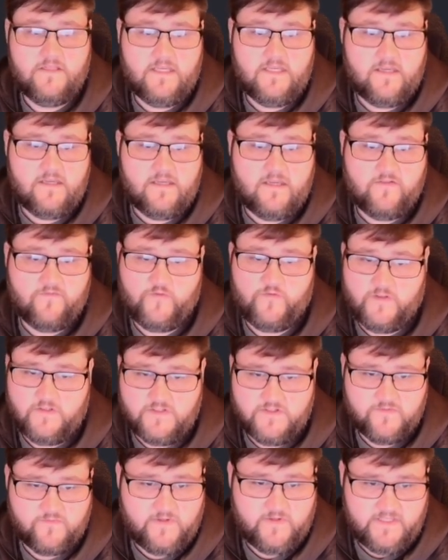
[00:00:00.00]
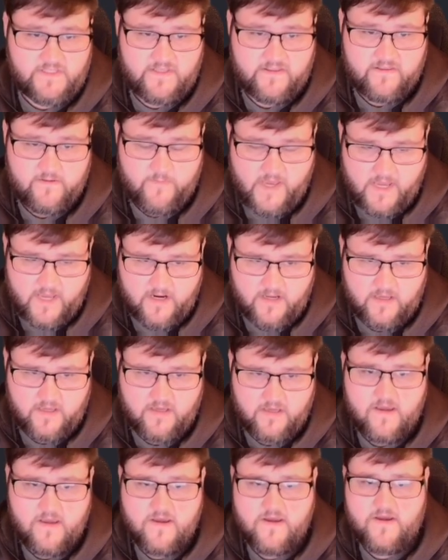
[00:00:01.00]
It feels really
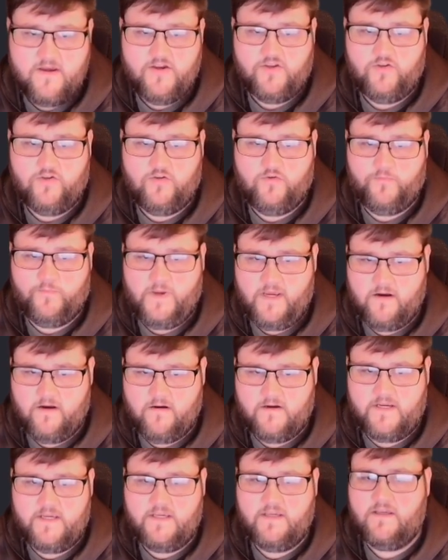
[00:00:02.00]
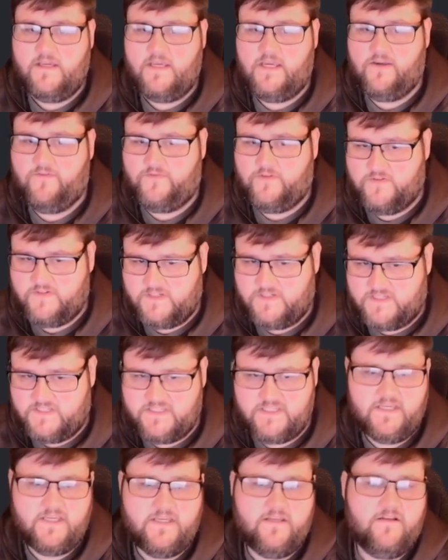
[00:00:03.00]
thematic. You parry. If you
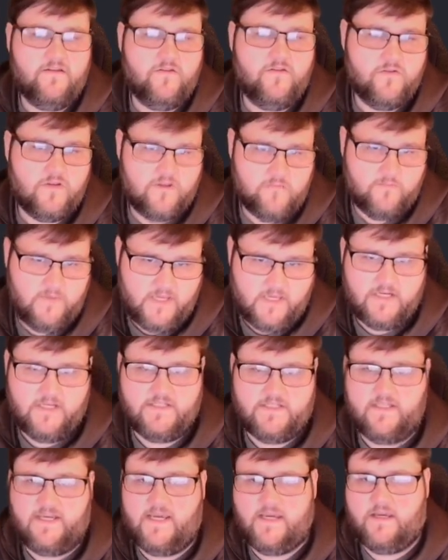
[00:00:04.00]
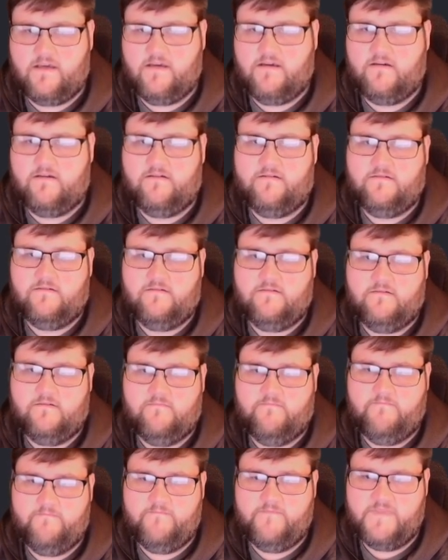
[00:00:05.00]
succeed, you can make an attack.
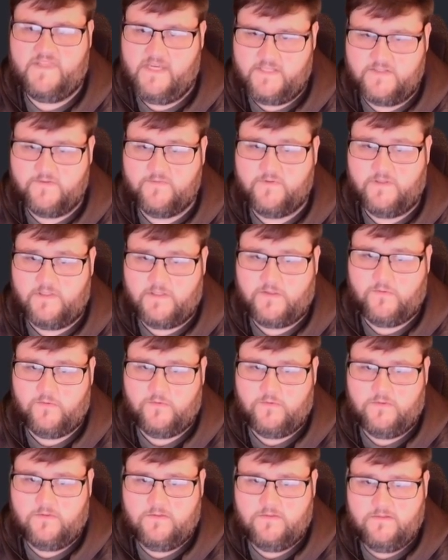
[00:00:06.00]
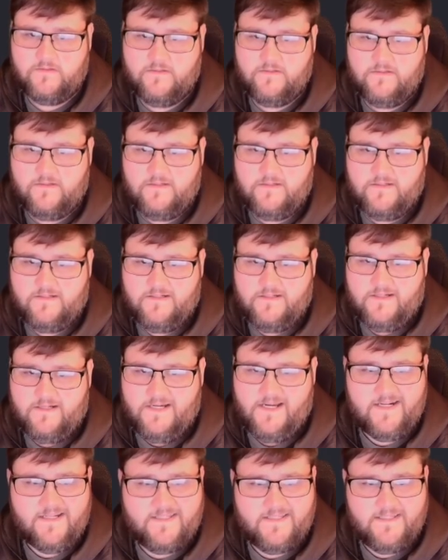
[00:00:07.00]
That's really cool.
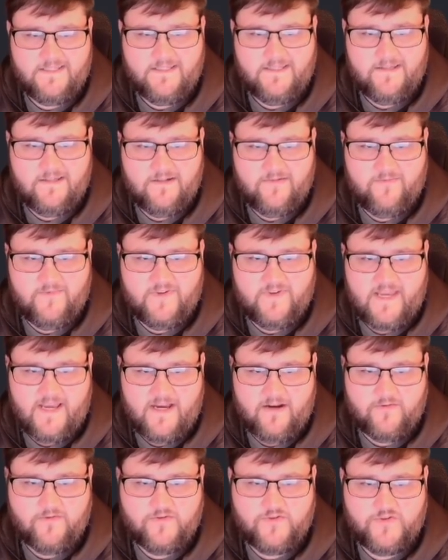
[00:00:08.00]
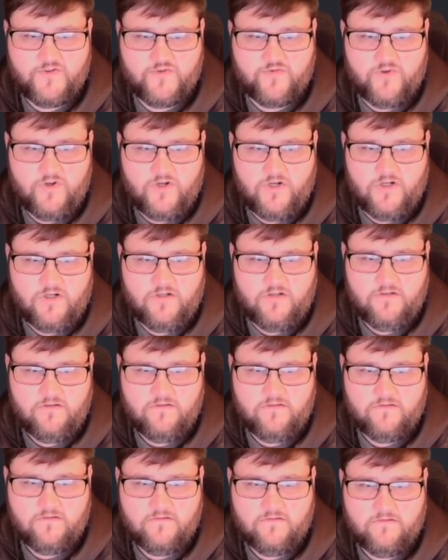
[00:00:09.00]
Honestly, with how strong
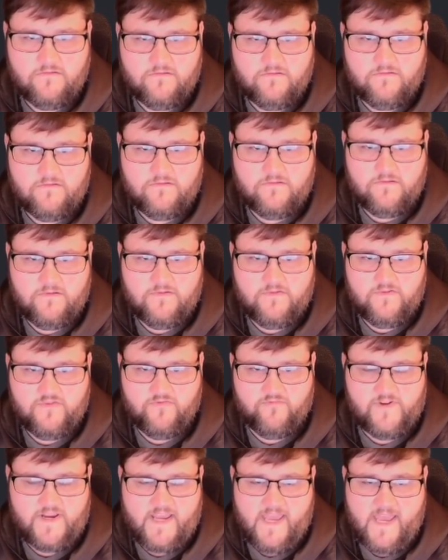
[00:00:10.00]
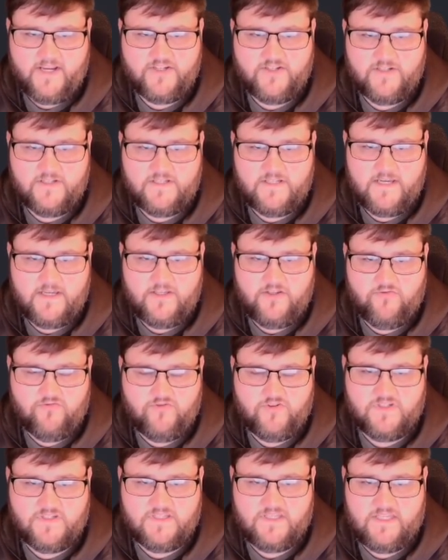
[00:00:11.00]
the reaction attack you
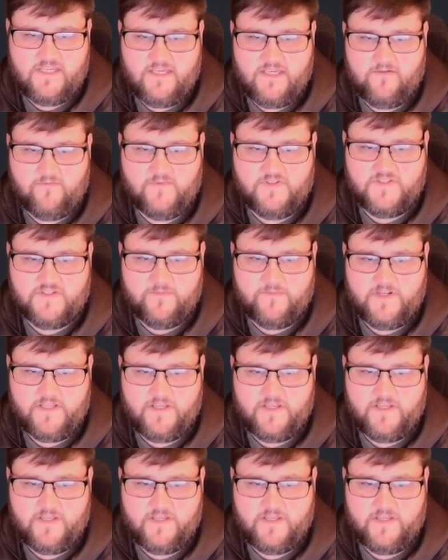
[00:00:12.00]
just get when somebody